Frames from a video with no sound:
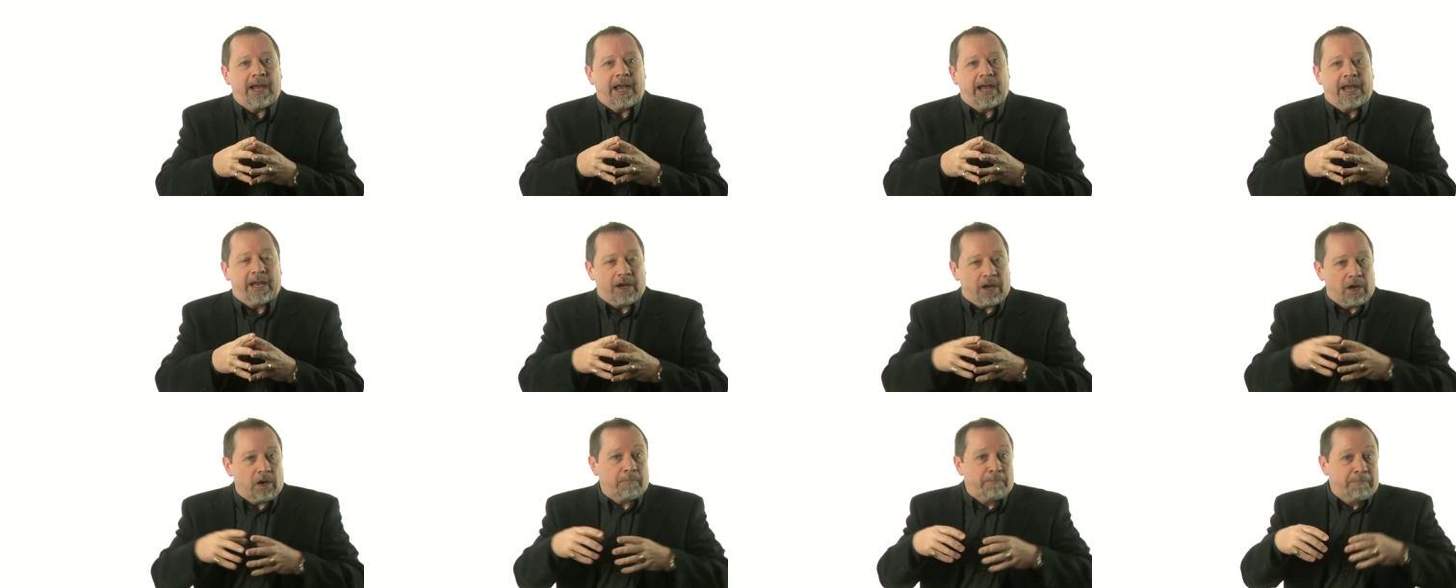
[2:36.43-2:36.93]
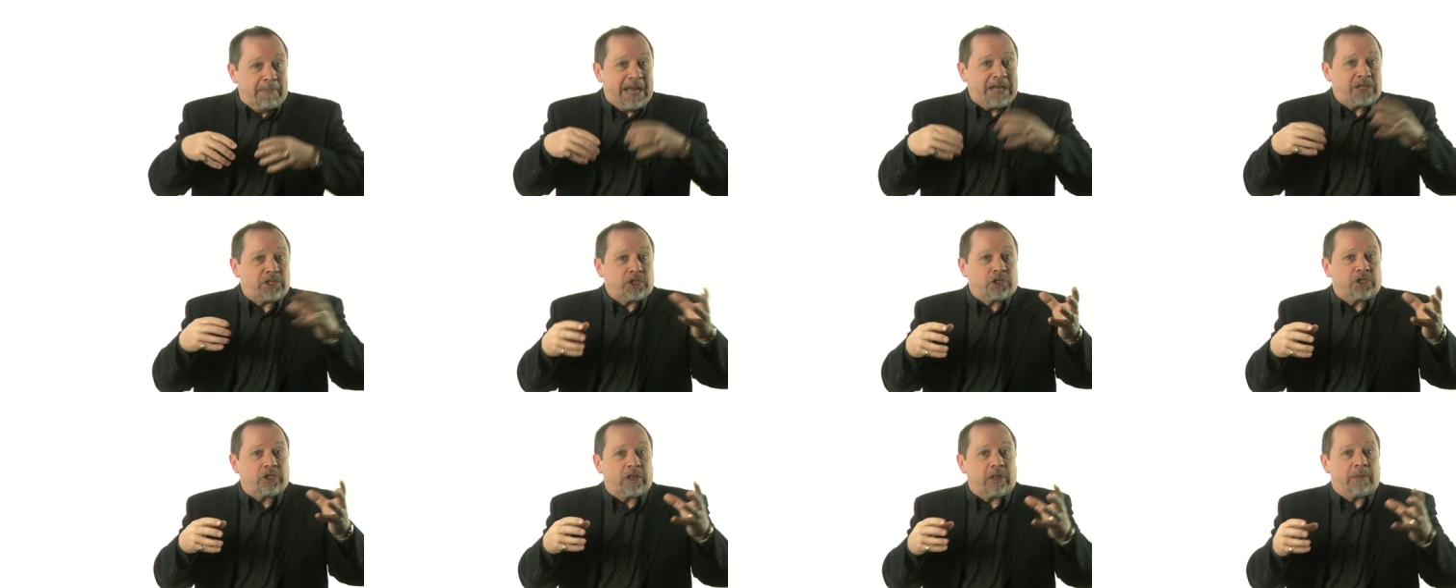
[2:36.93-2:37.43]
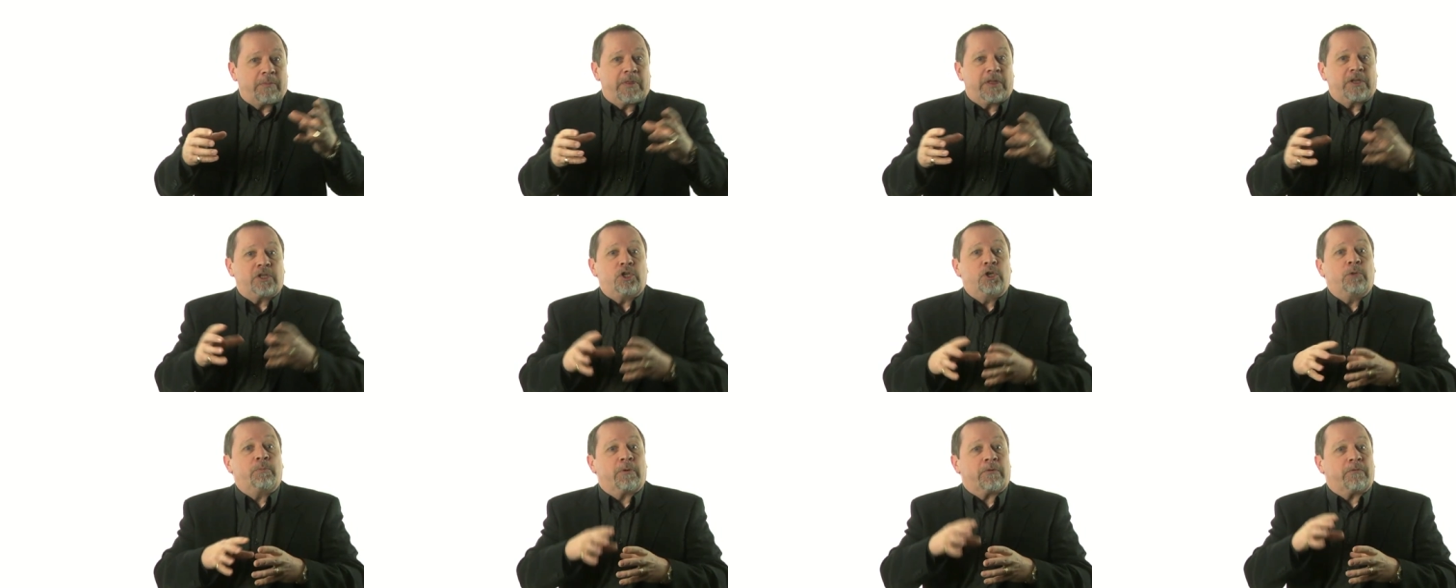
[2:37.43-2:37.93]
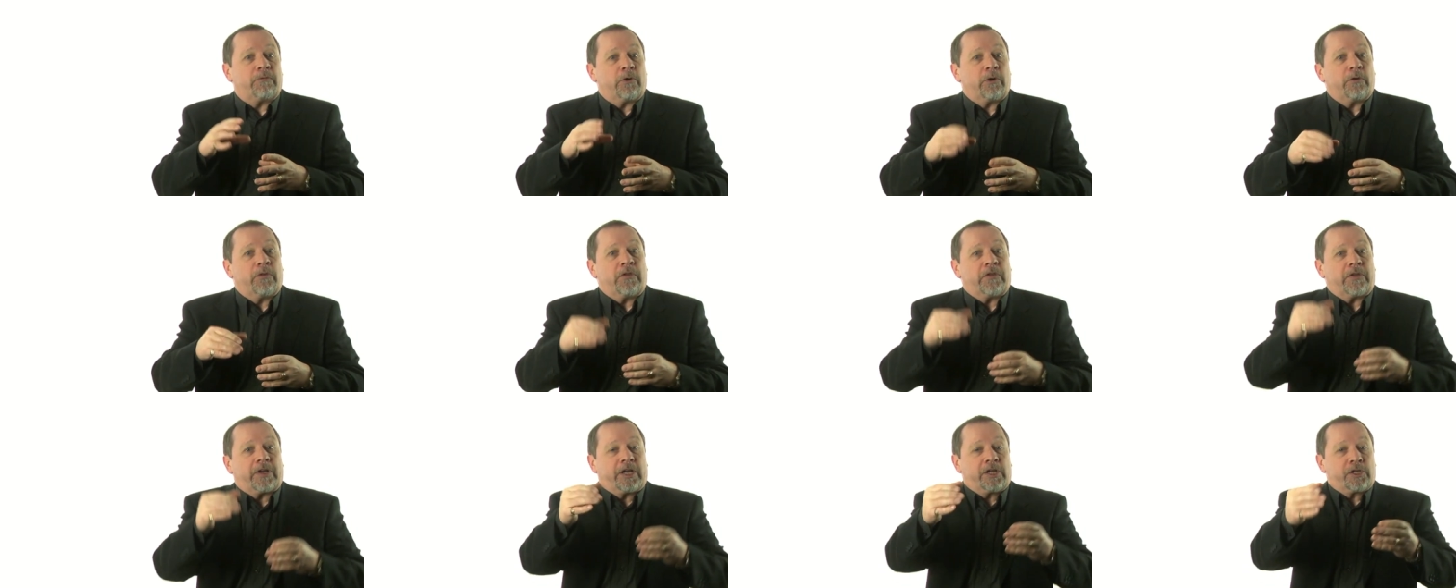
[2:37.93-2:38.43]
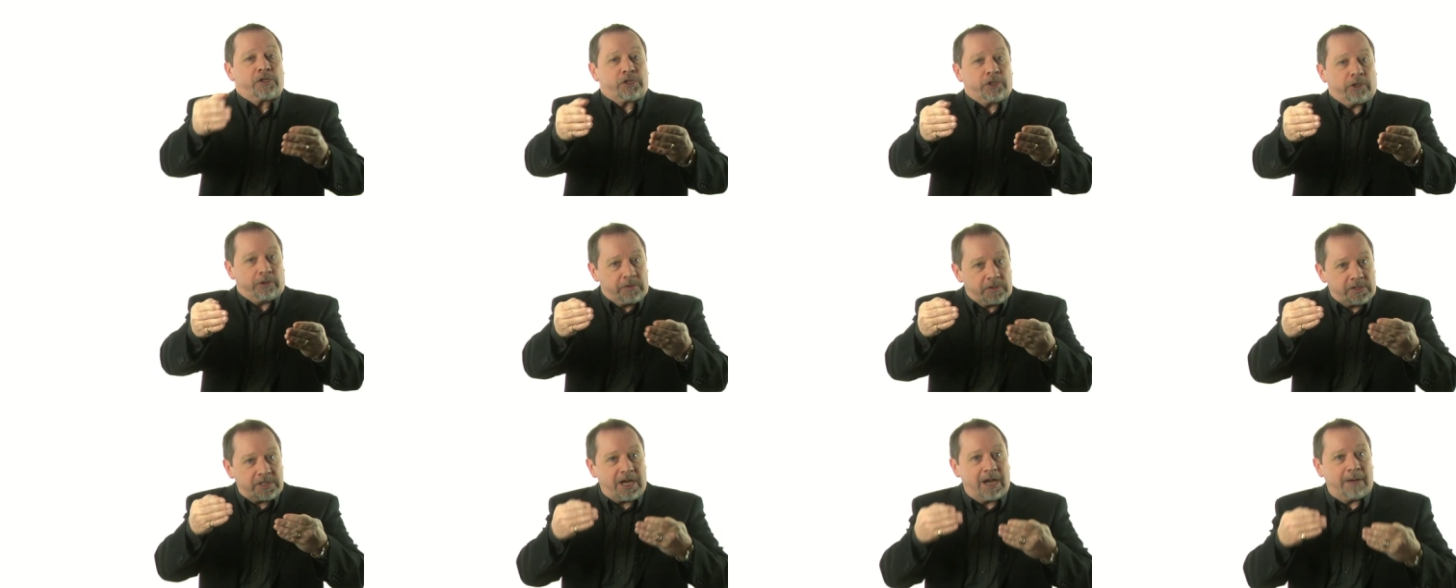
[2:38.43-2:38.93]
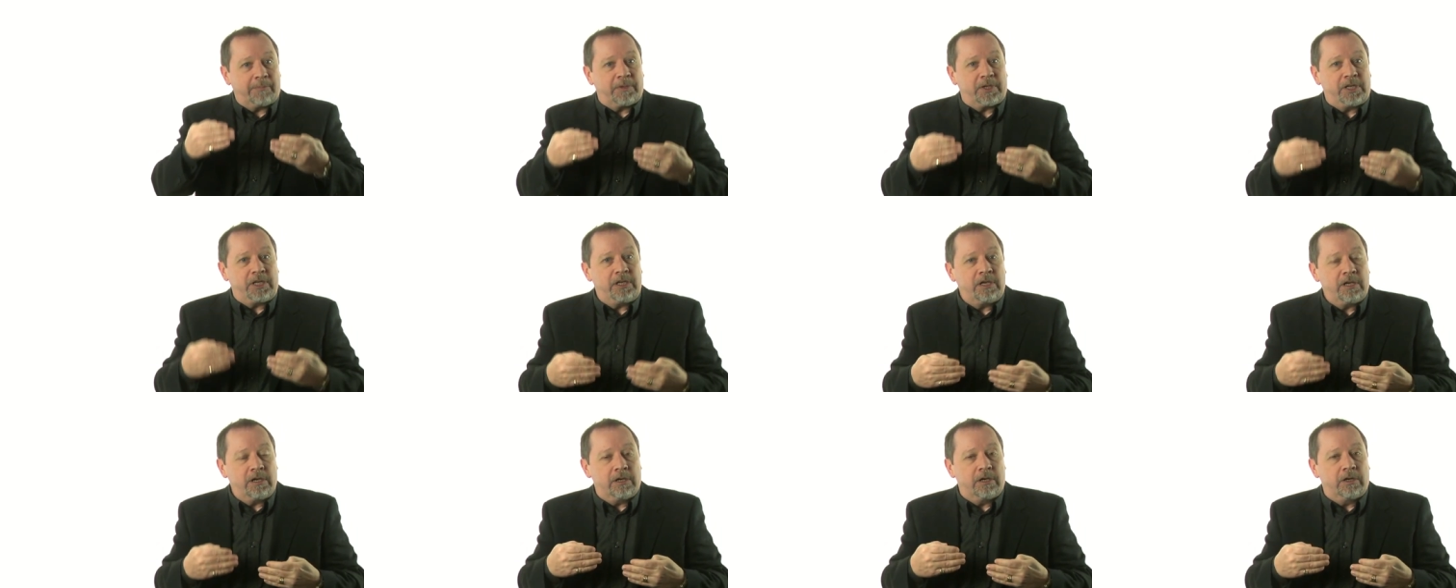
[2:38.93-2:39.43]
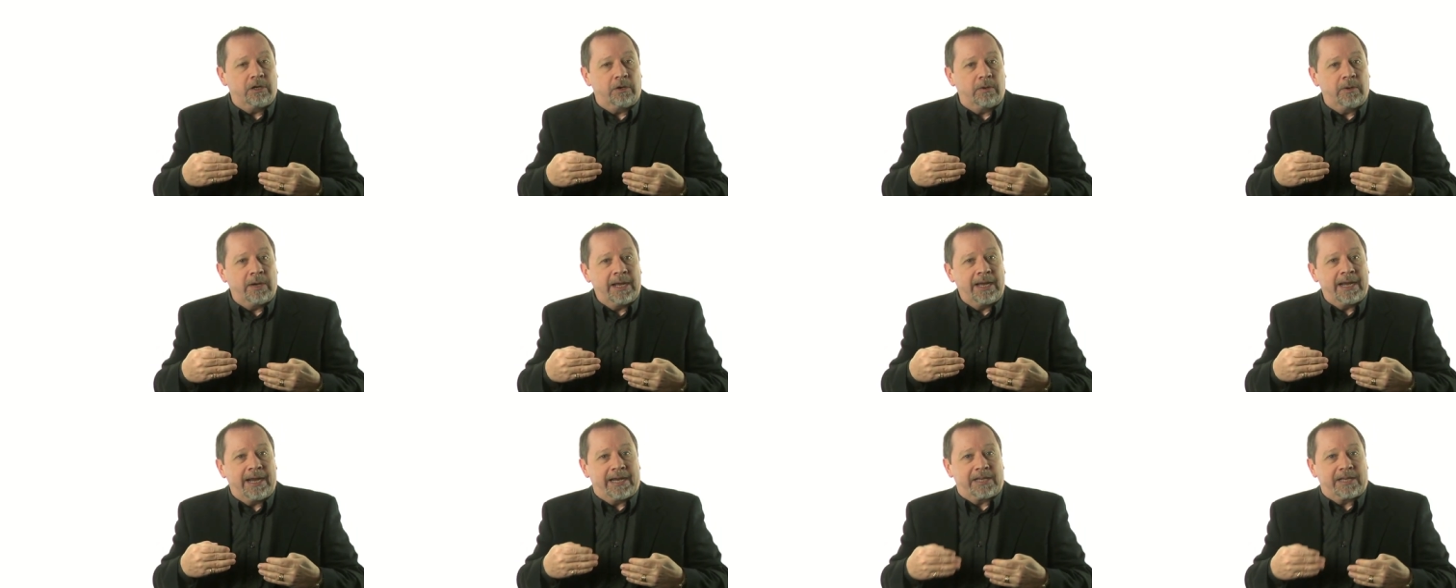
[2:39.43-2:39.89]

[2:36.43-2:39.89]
And mention to them that you prefer that the concerns come to you